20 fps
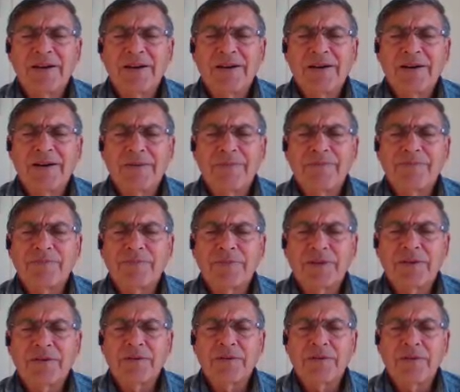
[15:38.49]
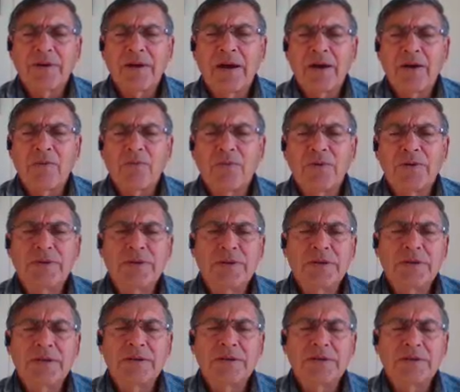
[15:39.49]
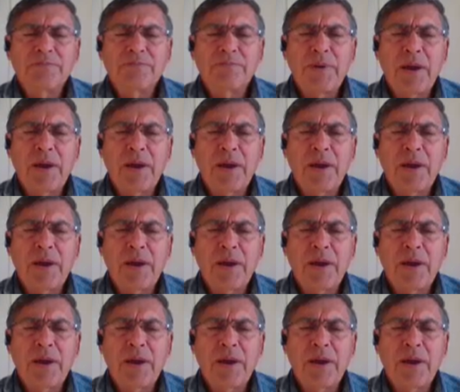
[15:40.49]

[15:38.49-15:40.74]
How would the